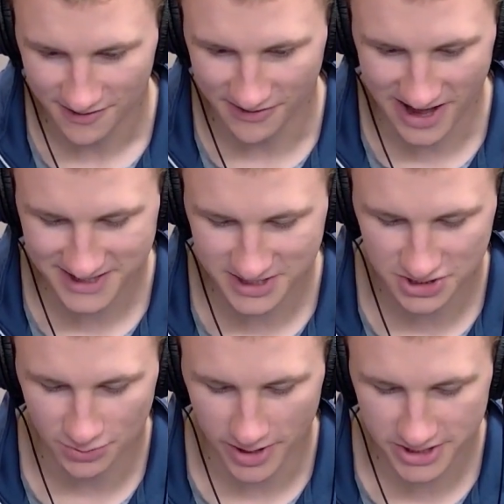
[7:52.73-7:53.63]
that
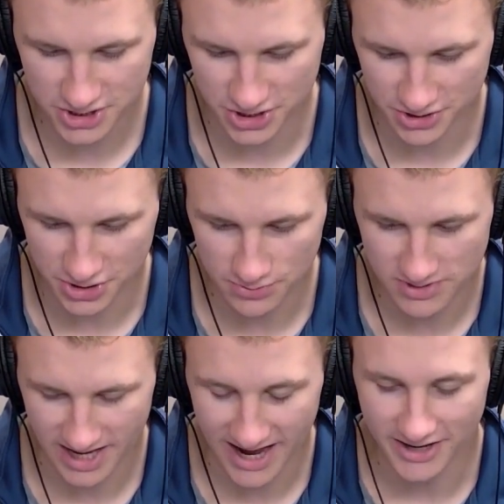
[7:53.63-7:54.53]
situation, you
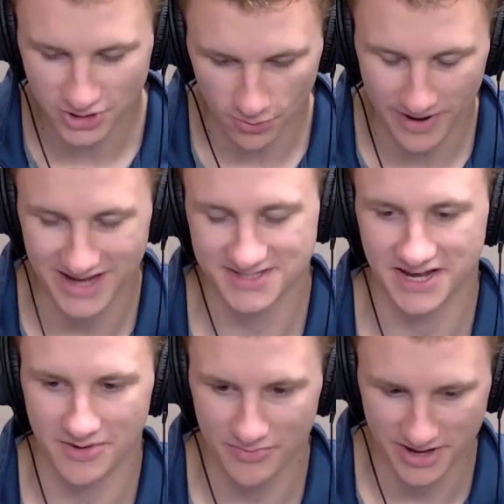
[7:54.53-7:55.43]
can't go past
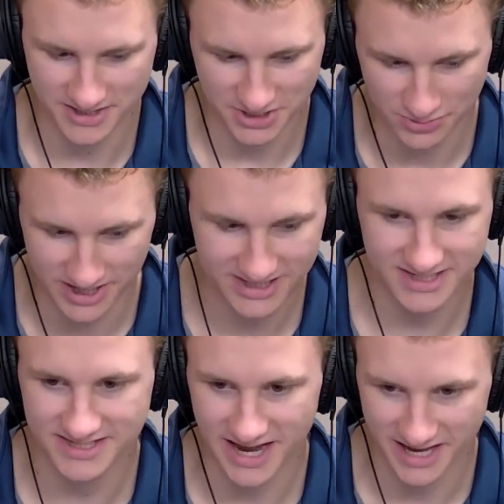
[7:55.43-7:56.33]
second base. You get
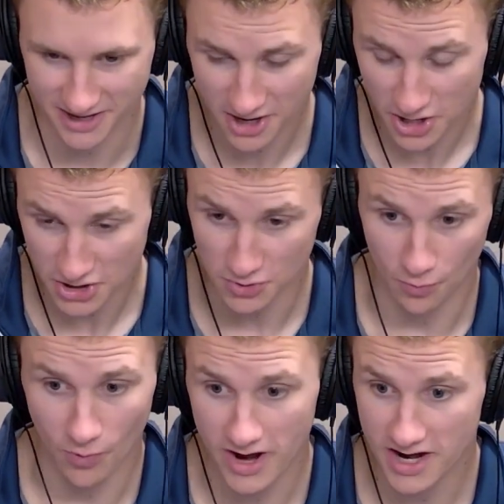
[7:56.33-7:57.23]
to second, you
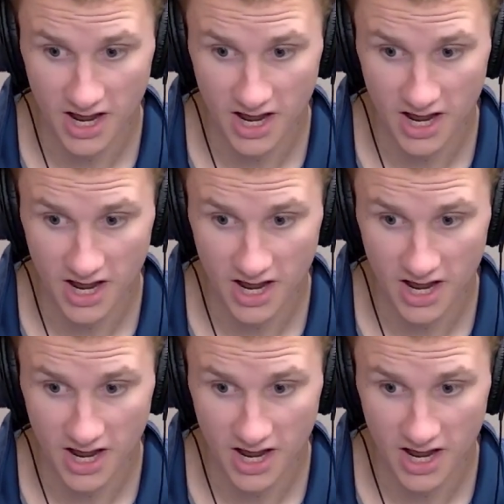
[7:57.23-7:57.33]
wait.